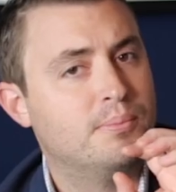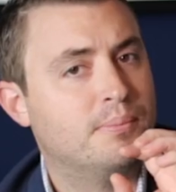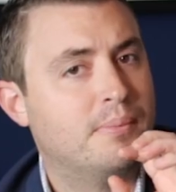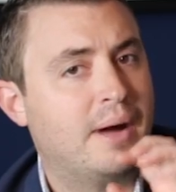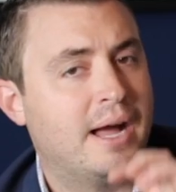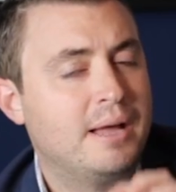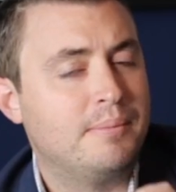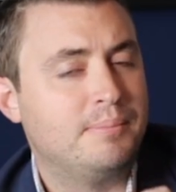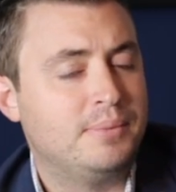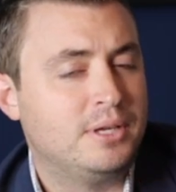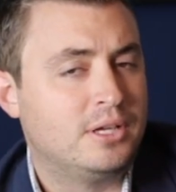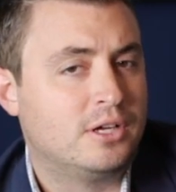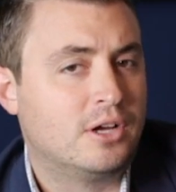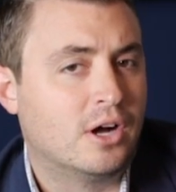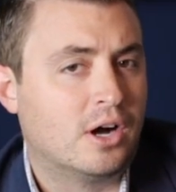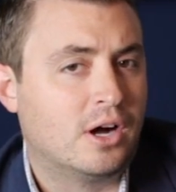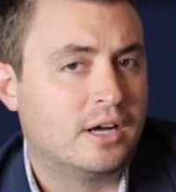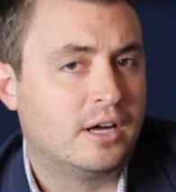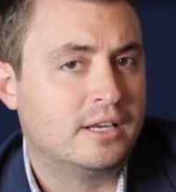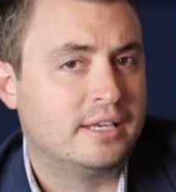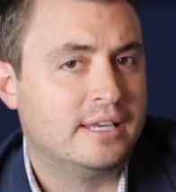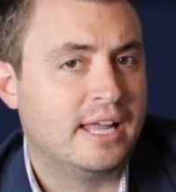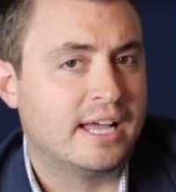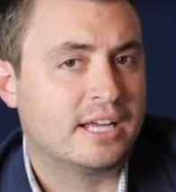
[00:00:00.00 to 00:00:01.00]
might be
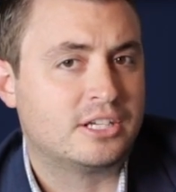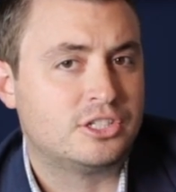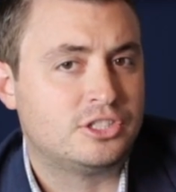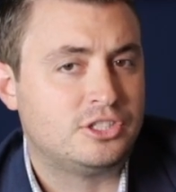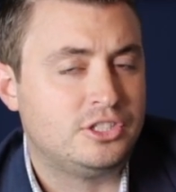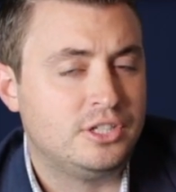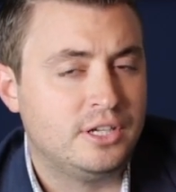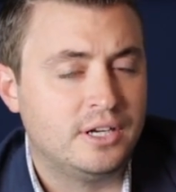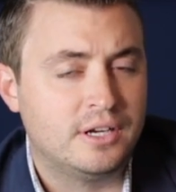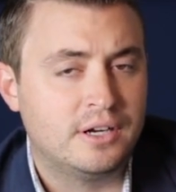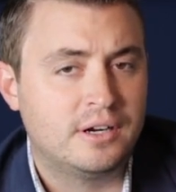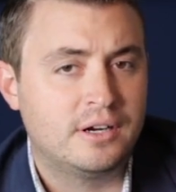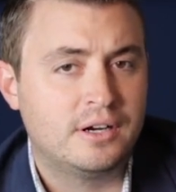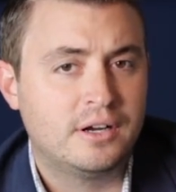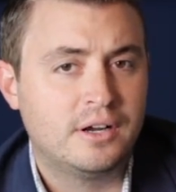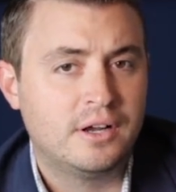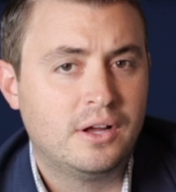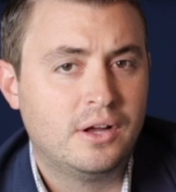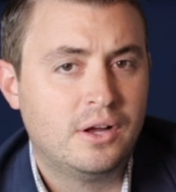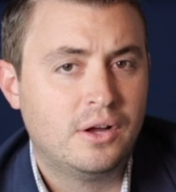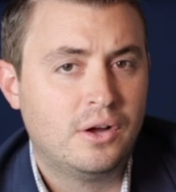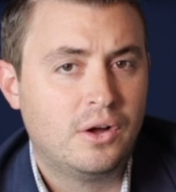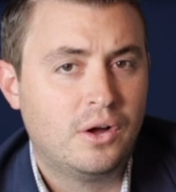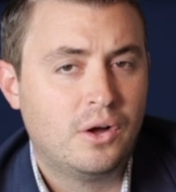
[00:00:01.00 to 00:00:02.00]
gone next year
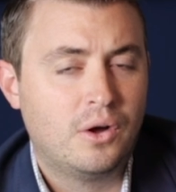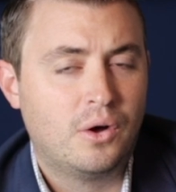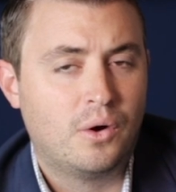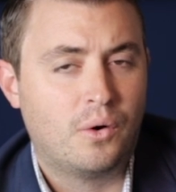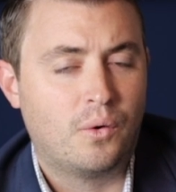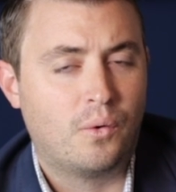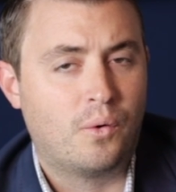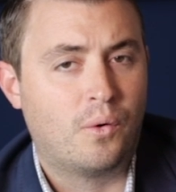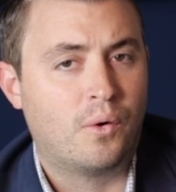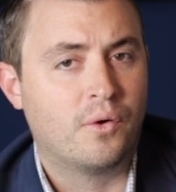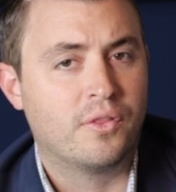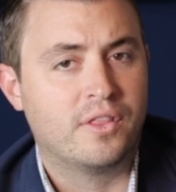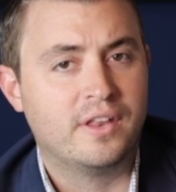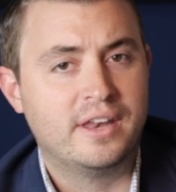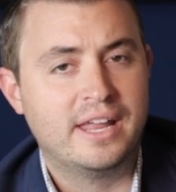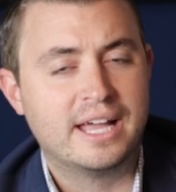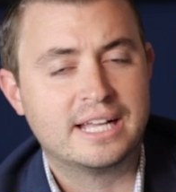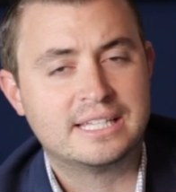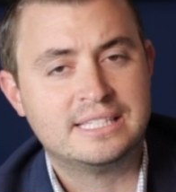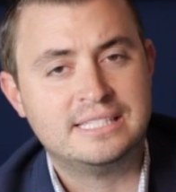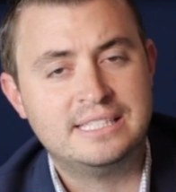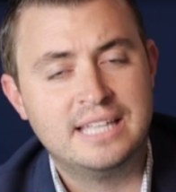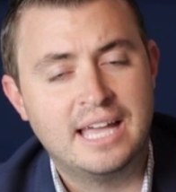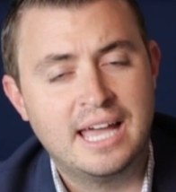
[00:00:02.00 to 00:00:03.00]
or the
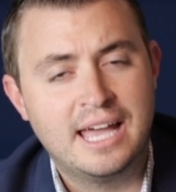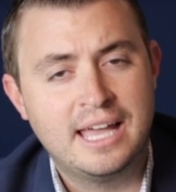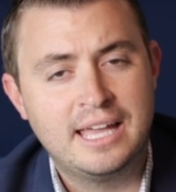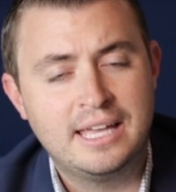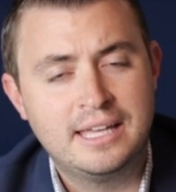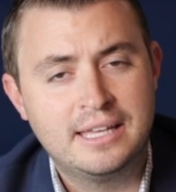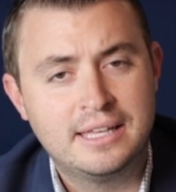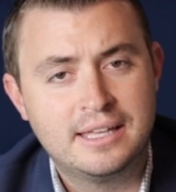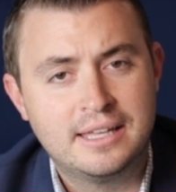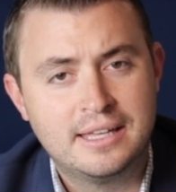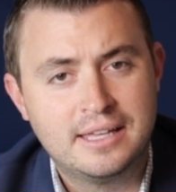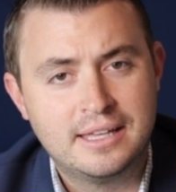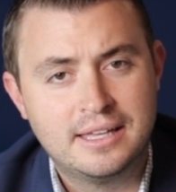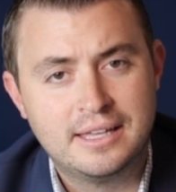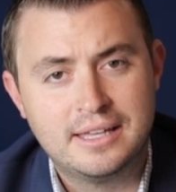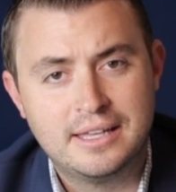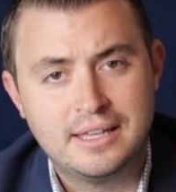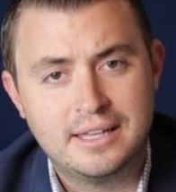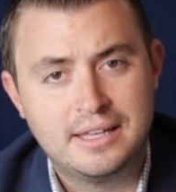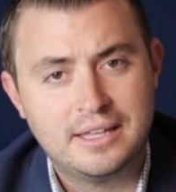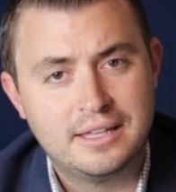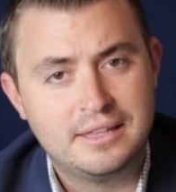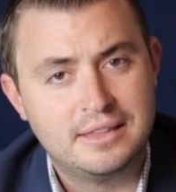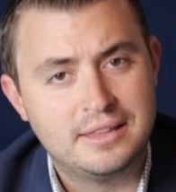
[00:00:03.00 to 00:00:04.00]
next day,
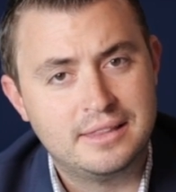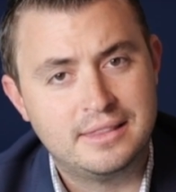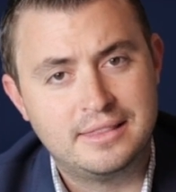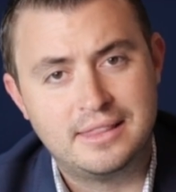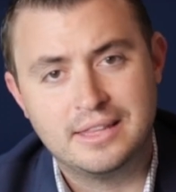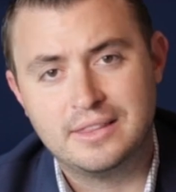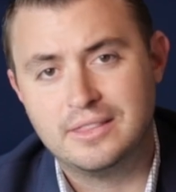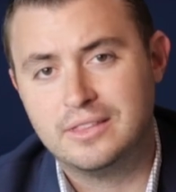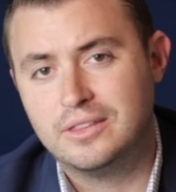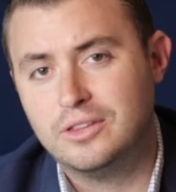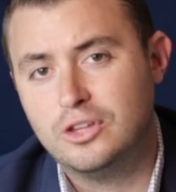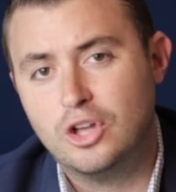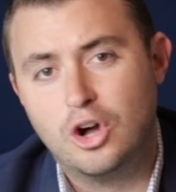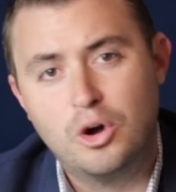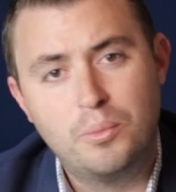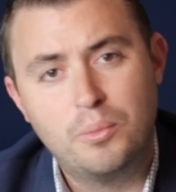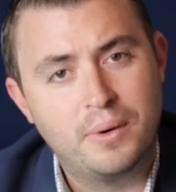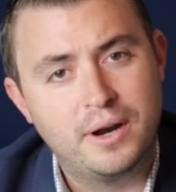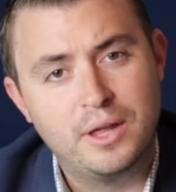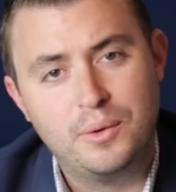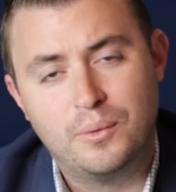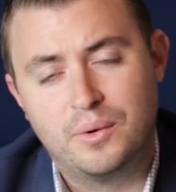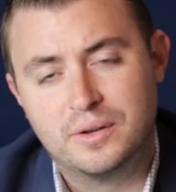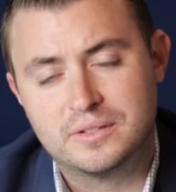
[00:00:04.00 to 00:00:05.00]
then
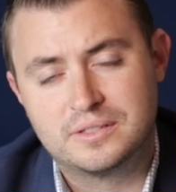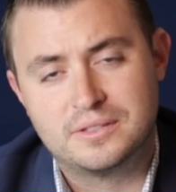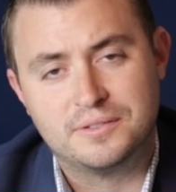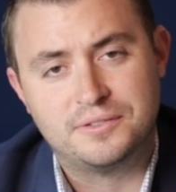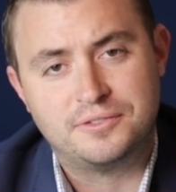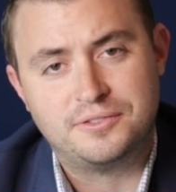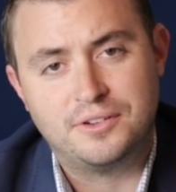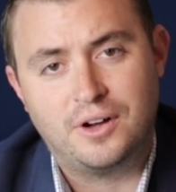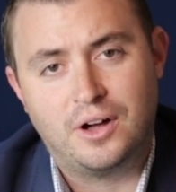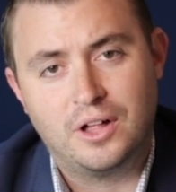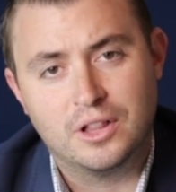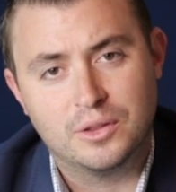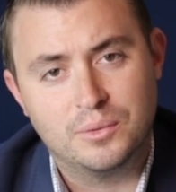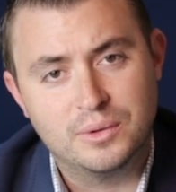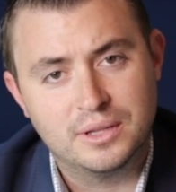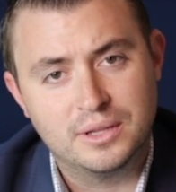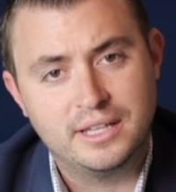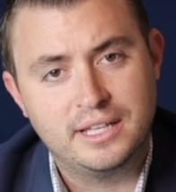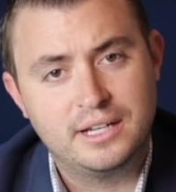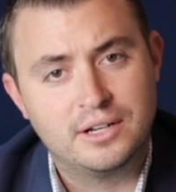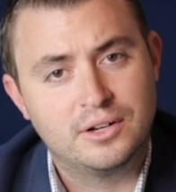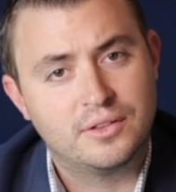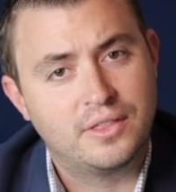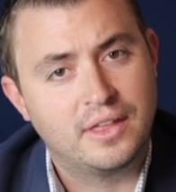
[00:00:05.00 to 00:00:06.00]
nobody wants to follow a
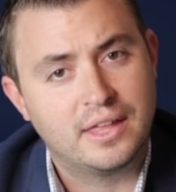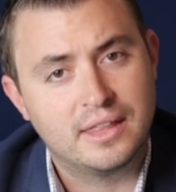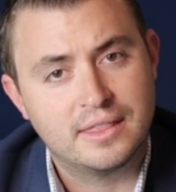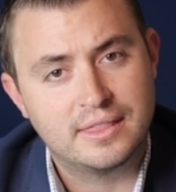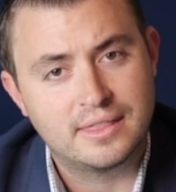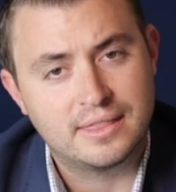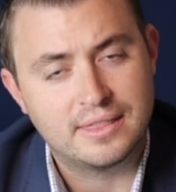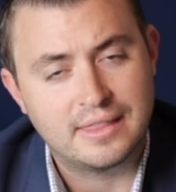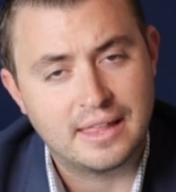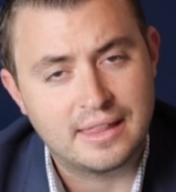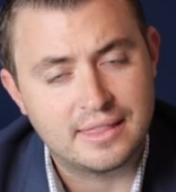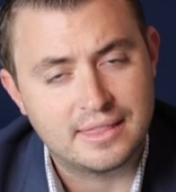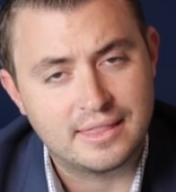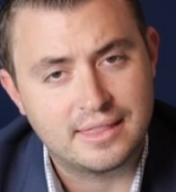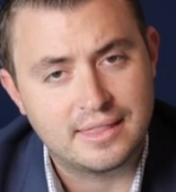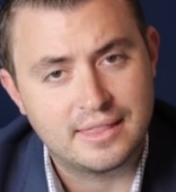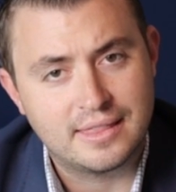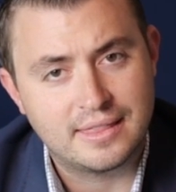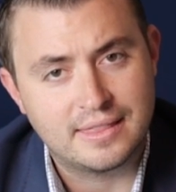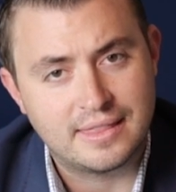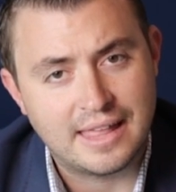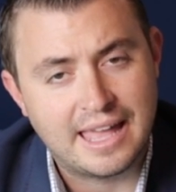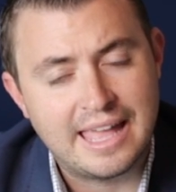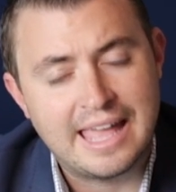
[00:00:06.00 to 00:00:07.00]
leader
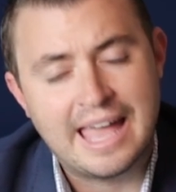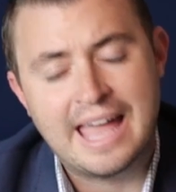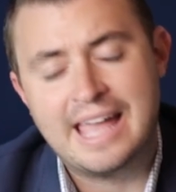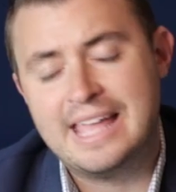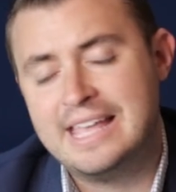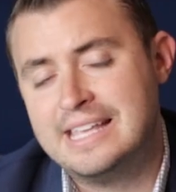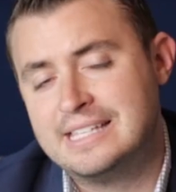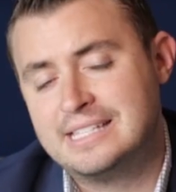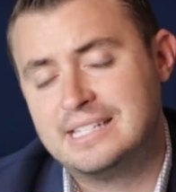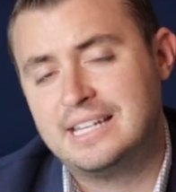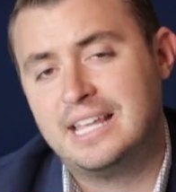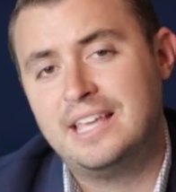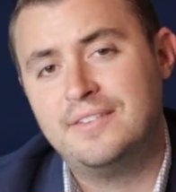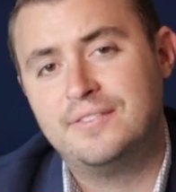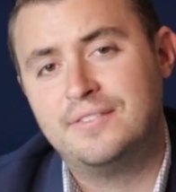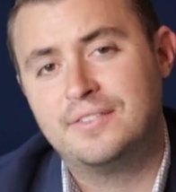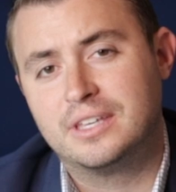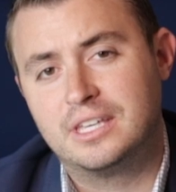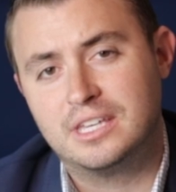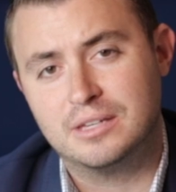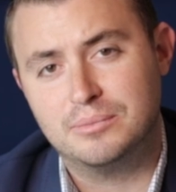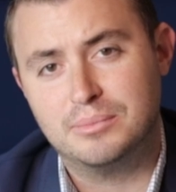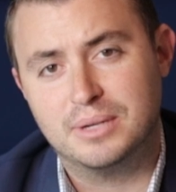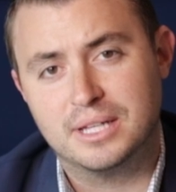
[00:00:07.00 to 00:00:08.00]
that isn't even
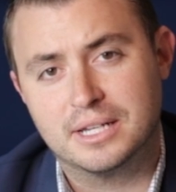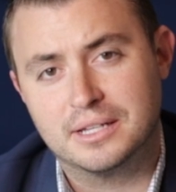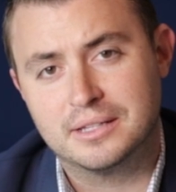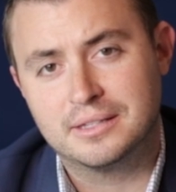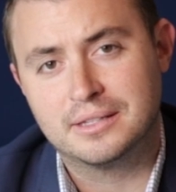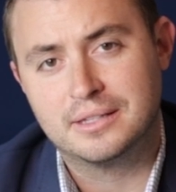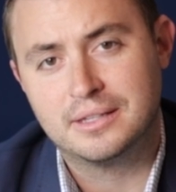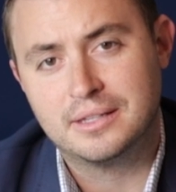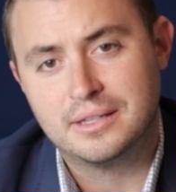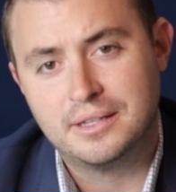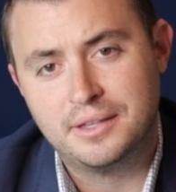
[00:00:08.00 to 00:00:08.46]
committed.